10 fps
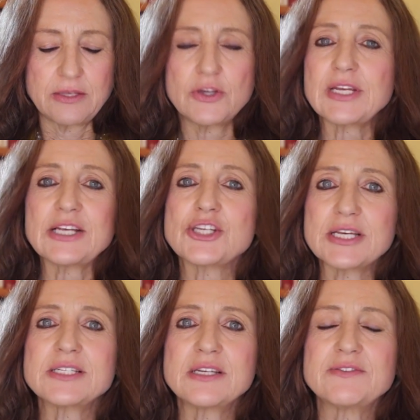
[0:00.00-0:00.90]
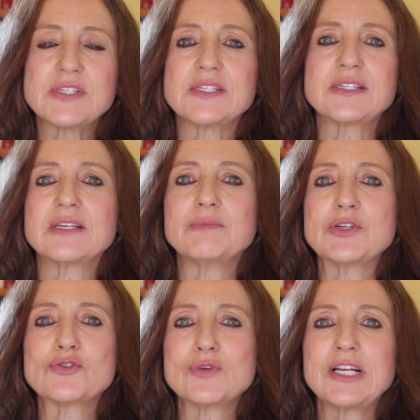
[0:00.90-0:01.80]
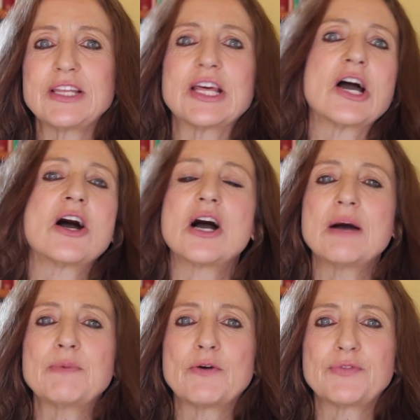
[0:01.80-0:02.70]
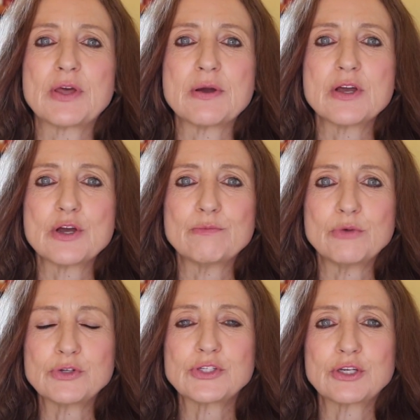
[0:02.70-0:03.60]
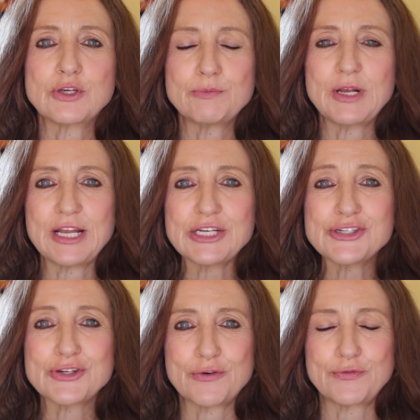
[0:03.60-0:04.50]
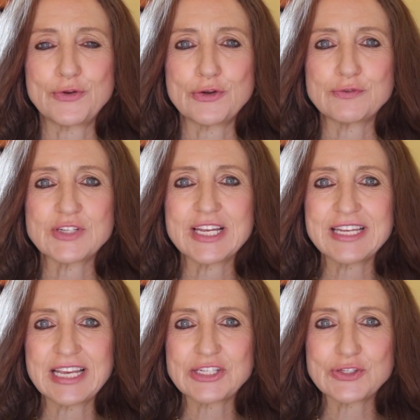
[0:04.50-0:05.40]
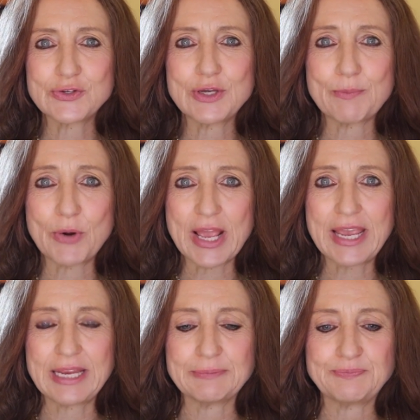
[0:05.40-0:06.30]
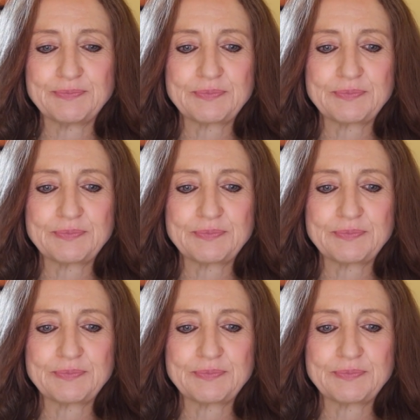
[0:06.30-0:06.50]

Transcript: your digestive system is really the hub of the most accumulation of nerves next to your brain.